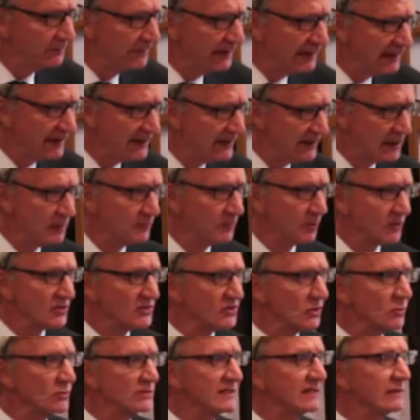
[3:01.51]
Many of them are
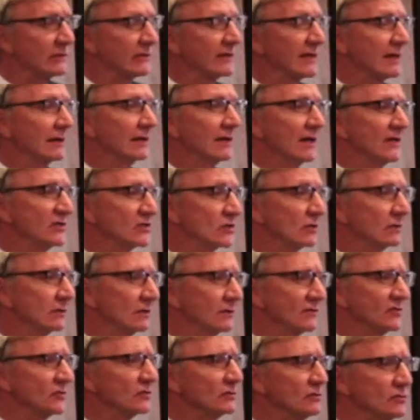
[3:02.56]

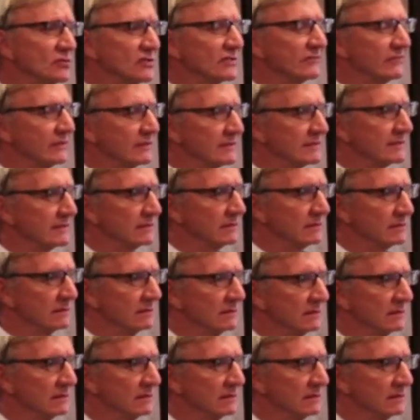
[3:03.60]
soteriological exclusivists.